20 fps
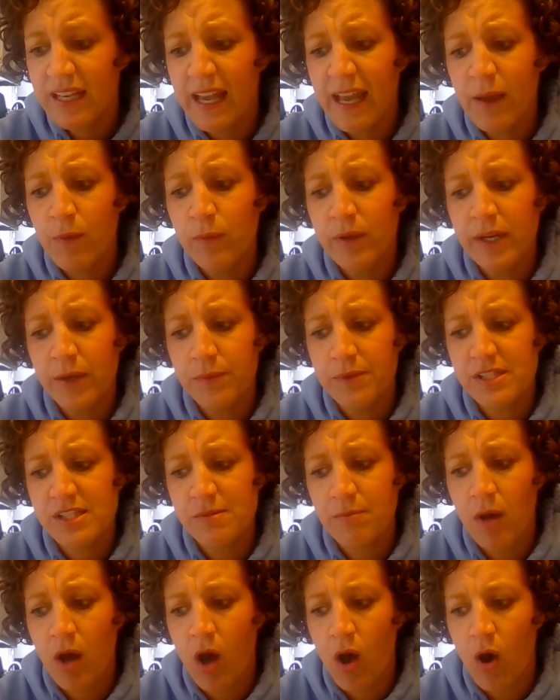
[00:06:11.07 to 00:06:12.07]
And when he was
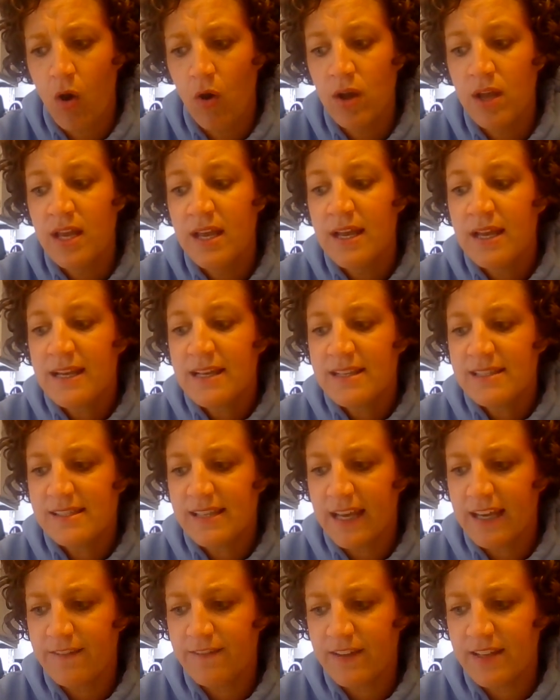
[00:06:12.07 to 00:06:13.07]
small,
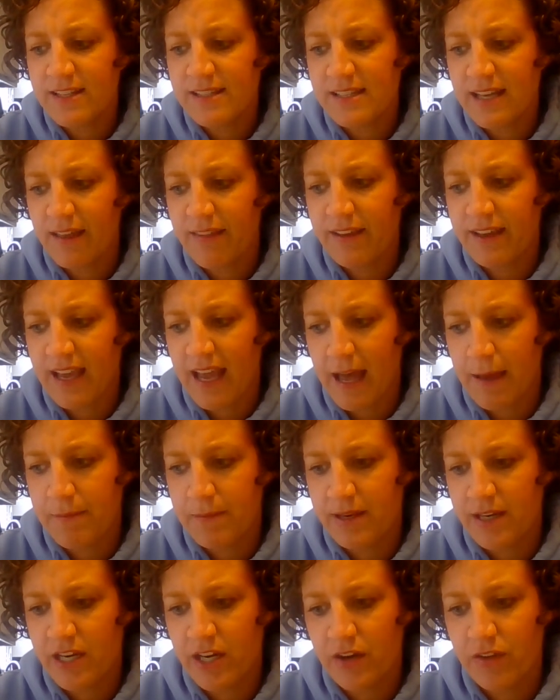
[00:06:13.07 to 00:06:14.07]
safe inside the
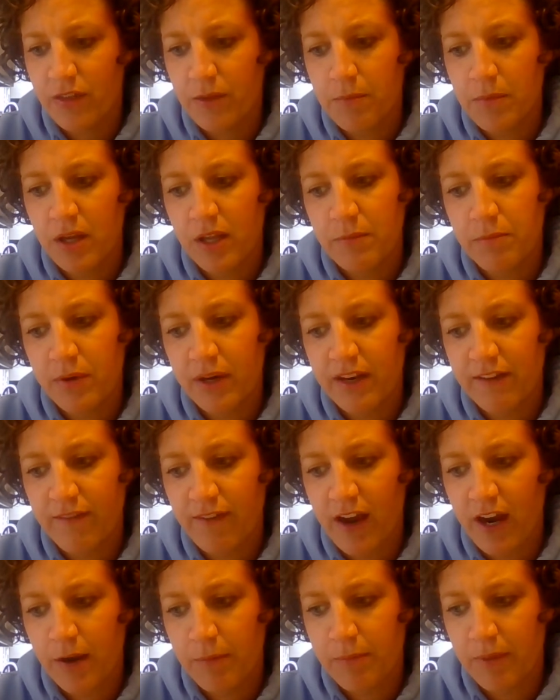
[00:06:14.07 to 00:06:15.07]
cabin near the mud brick
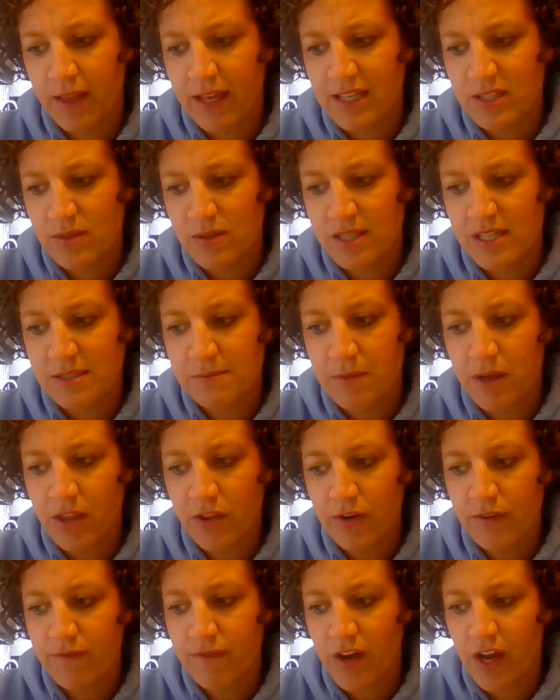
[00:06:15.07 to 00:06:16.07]
fireplace with his
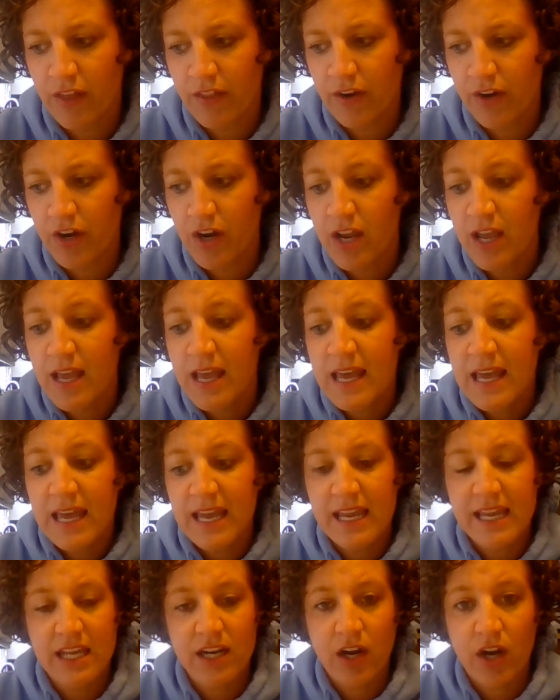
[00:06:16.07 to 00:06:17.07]
mother and father,
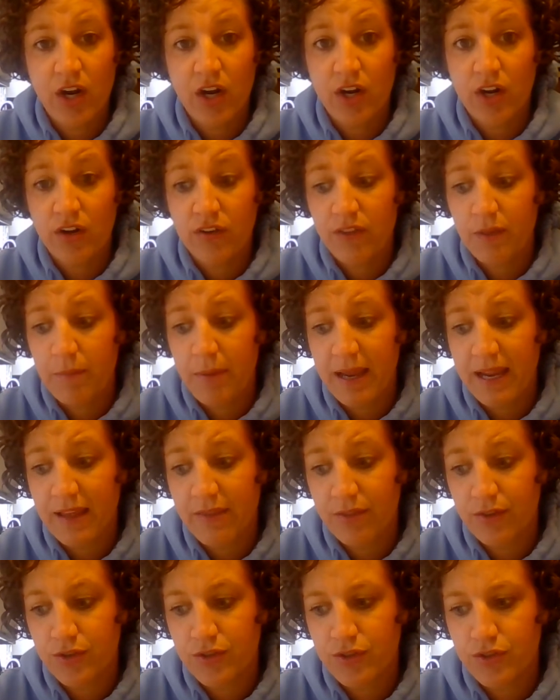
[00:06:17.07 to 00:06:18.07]
he had heard the
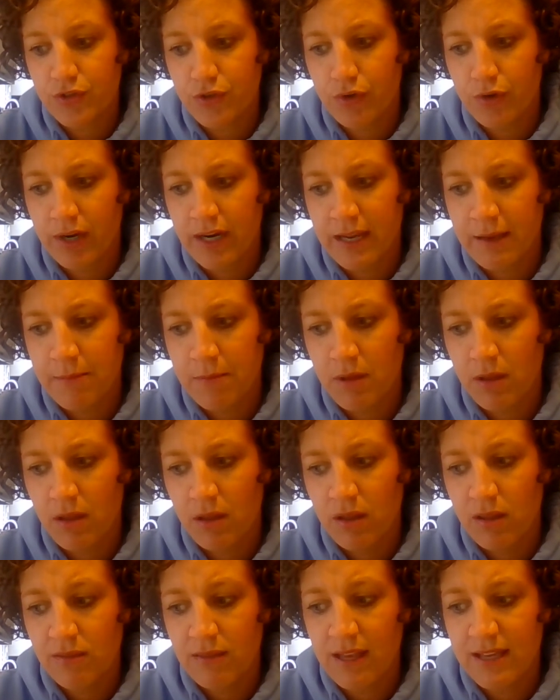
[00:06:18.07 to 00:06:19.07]
panthers scream.
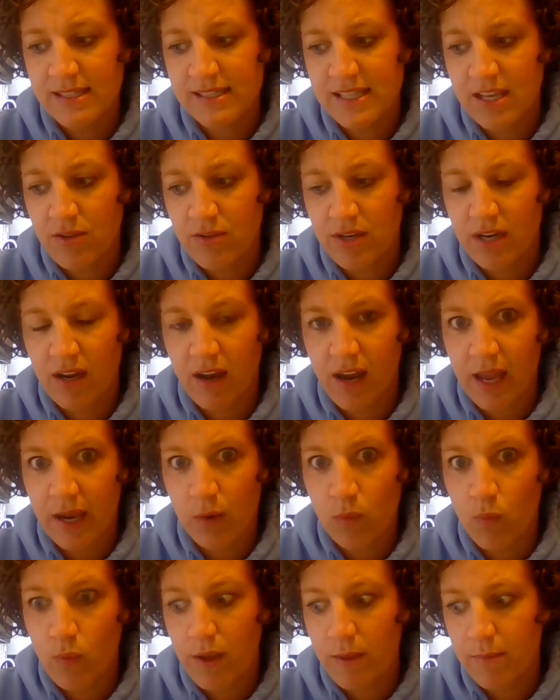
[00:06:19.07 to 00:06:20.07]
They sounded
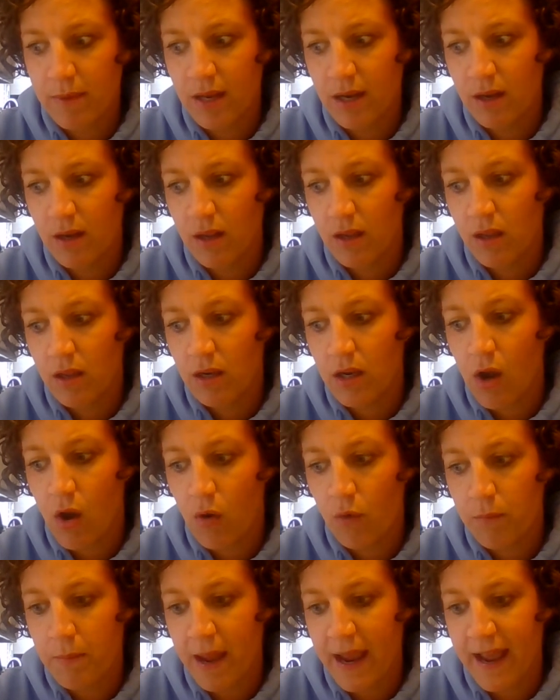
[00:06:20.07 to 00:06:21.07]
like women
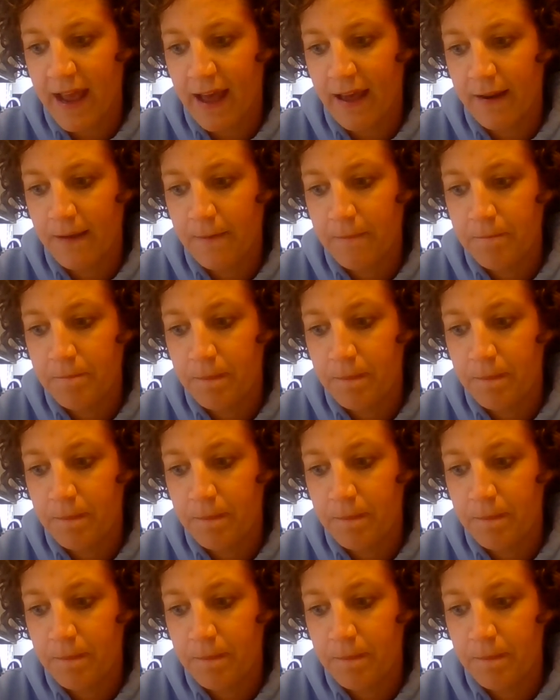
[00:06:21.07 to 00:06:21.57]
gone mad.